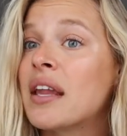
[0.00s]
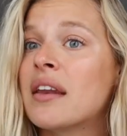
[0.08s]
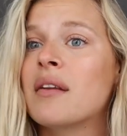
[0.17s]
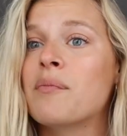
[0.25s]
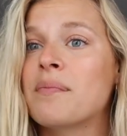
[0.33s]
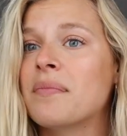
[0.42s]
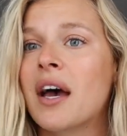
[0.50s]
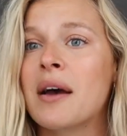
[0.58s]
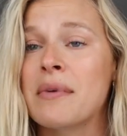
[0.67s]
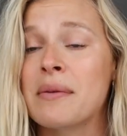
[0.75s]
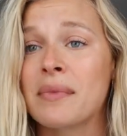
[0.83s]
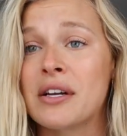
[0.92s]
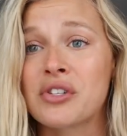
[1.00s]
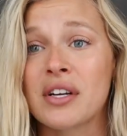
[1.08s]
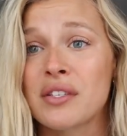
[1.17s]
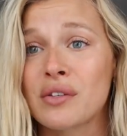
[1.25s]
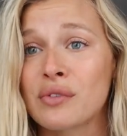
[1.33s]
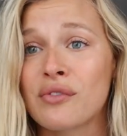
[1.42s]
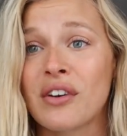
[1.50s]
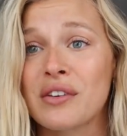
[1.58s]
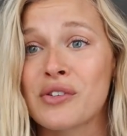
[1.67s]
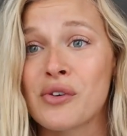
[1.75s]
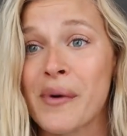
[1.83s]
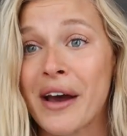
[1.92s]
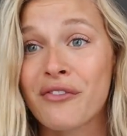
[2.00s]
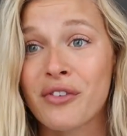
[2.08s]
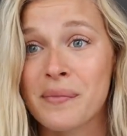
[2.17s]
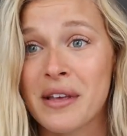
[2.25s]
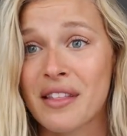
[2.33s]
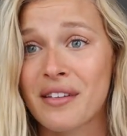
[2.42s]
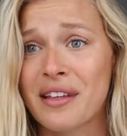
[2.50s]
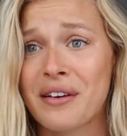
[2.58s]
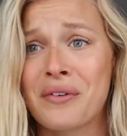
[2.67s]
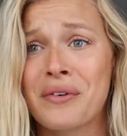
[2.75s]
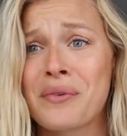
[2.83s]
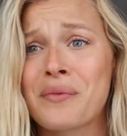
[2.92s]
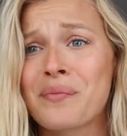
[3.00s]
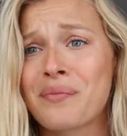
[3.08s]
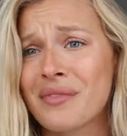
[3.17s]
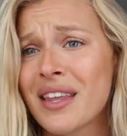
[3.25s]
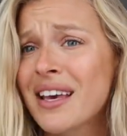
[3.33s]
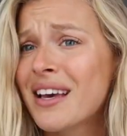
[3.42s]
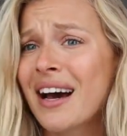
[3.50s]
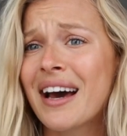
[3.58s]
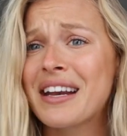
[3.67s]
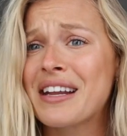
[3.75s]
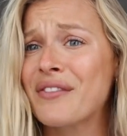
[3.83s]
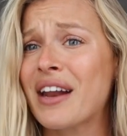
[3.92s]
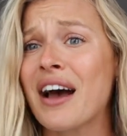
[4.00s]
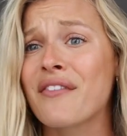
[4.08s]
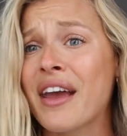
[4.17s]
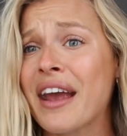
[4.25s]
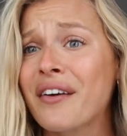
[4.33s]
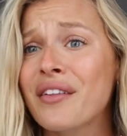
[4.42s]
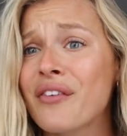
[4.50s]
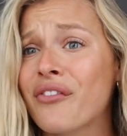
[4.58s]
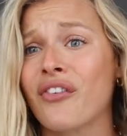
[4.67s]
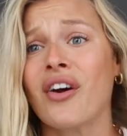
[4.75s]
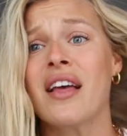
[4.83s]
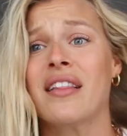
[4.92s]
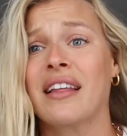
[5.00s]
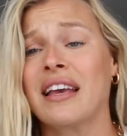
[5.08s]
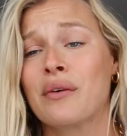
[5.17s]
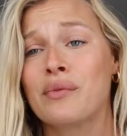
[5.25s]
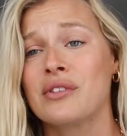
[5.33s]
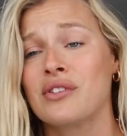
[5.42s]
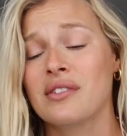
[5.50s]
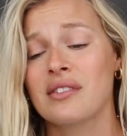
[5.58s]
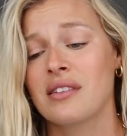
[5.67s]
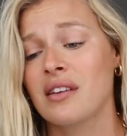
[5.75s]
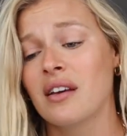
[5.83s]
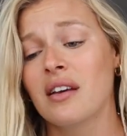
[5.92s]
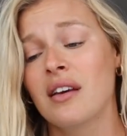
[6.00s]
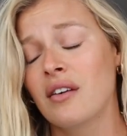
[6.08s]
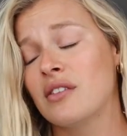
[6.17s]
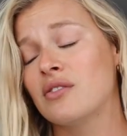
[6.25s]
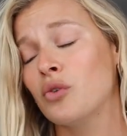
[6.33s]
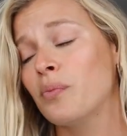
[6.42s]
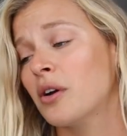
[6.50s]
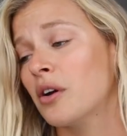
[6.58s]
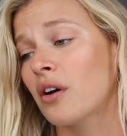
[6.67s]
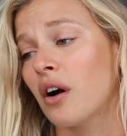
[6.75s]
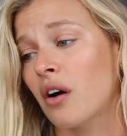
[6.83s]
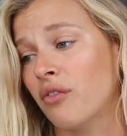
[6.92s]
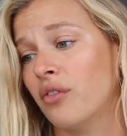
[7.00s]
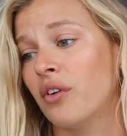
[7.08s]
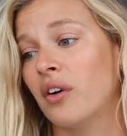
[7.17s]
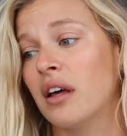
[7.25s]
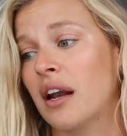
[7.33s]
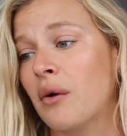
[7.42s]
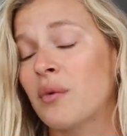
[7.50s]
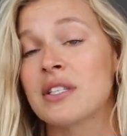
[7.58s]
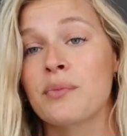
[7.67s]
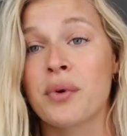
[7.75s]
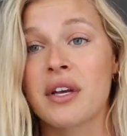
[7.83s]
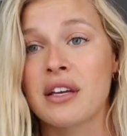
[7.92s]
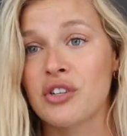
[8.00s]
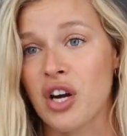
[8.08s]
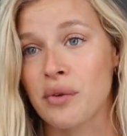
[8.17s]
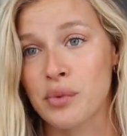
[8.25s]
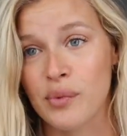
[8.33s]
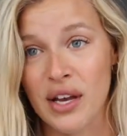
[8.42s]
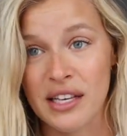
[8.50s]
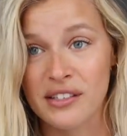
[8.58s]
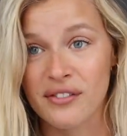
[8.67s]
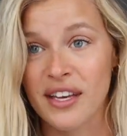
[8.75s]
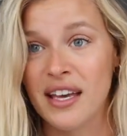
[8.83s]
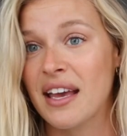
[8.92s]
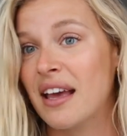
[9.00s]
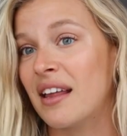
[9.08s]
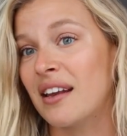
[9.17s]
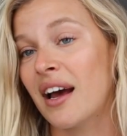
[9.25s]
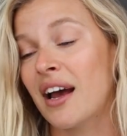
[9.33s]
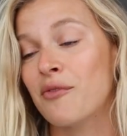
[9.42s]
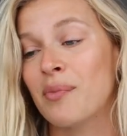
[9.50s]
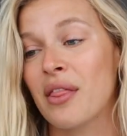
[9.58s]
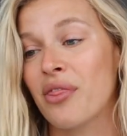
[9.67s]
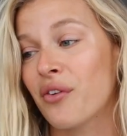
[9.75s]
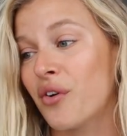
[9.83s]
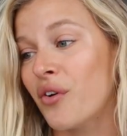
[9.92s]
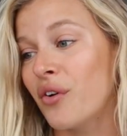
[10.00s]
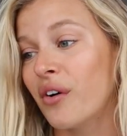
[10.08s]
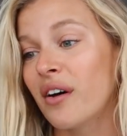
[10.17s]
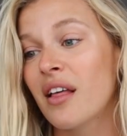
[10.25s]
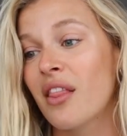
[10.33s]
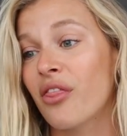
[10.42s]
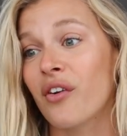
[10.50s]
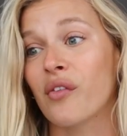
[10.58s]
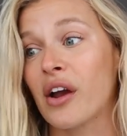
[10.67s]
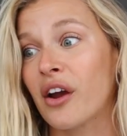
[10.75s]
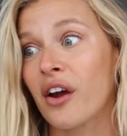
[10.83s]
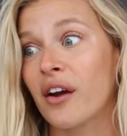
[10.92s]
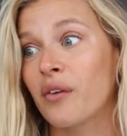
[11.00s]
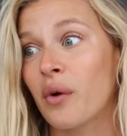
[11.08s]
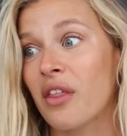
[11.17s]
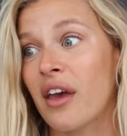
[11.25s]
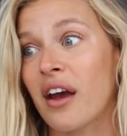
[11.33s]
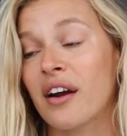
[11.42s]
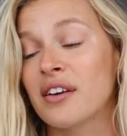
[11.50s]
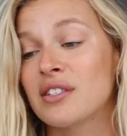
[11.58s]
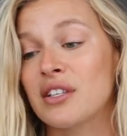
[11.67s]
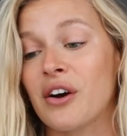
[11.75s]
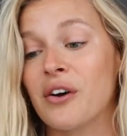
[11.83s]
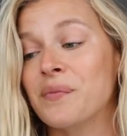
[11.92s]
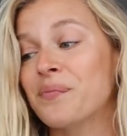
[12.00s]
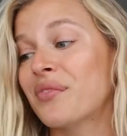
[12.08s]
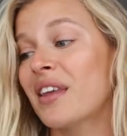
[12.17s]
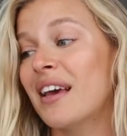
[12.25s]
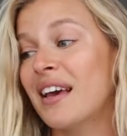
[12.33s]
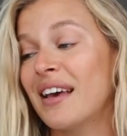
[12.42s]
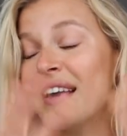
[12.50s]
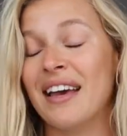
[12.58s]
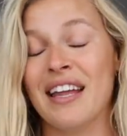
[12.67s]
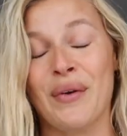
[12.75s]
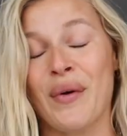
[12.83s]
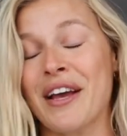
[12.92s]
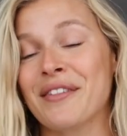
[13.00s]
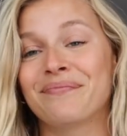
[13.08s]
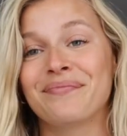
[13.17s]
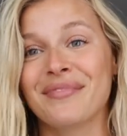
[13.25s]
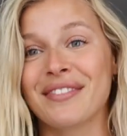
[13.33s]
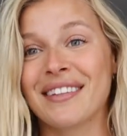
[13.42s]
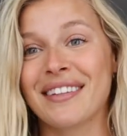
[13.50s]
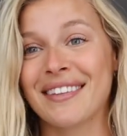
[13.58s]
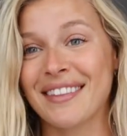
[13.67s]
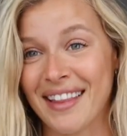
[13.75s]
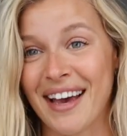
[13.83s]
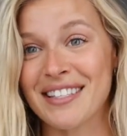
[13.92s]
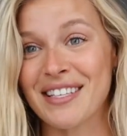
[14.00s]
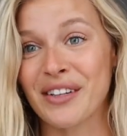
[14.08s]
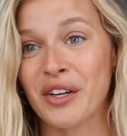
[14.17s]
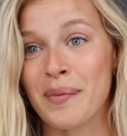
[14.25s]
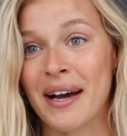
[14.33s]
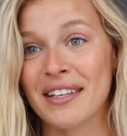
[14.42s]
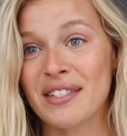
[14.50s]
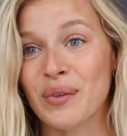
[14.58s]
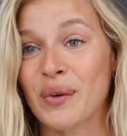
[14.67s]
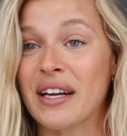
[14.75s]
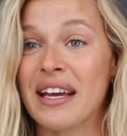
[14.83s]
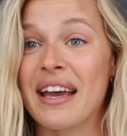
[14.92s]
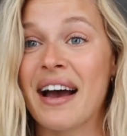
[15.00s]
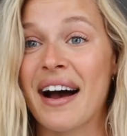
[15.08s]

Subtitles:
And I mean, my dressers felt so bad for me. They're like, oh, I didn't even have hair in the front. Like, it was just super awful, and I wasn't booking jobs because of it, and I've been through the ringer with hair. So anyway, that's a backstory.